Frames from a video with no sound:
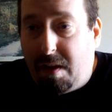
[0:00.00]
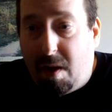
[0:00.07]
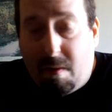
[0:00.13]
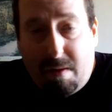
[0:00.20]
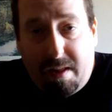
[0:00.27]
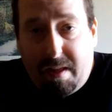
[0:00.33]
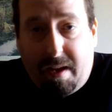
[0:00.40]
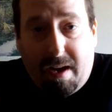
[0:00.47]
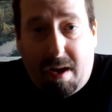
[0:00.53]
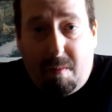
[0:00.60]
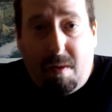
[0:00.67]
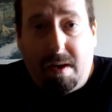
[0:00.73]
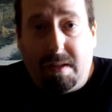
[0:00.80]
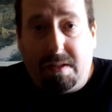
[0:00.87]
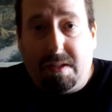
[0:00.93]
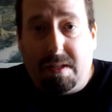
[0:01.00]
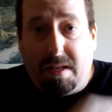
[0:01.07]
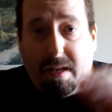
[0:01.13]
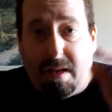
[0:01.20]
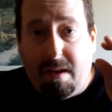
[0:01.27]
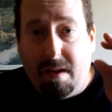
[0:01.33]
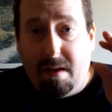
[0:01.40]
the only thing I want to
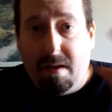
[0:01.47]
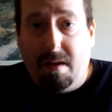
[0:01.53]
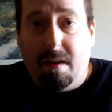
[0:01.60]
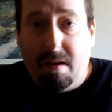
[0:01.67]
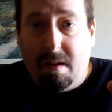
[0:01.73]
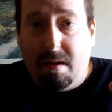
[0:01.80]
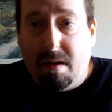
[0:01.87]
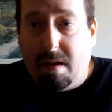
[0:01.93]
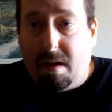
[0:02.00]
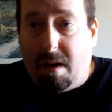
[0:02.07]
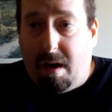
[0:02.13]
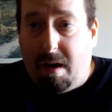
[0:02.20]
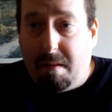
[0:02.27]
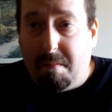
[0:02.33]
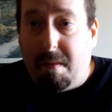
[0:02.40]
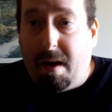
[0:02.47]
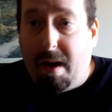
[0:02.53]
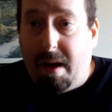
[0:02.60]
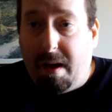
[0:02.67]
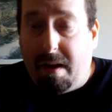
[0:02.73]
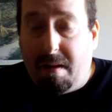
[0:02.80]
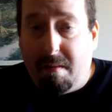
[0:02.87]
see on
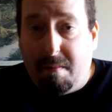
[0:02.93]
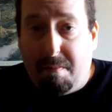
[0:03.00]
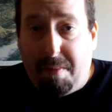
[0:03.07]
my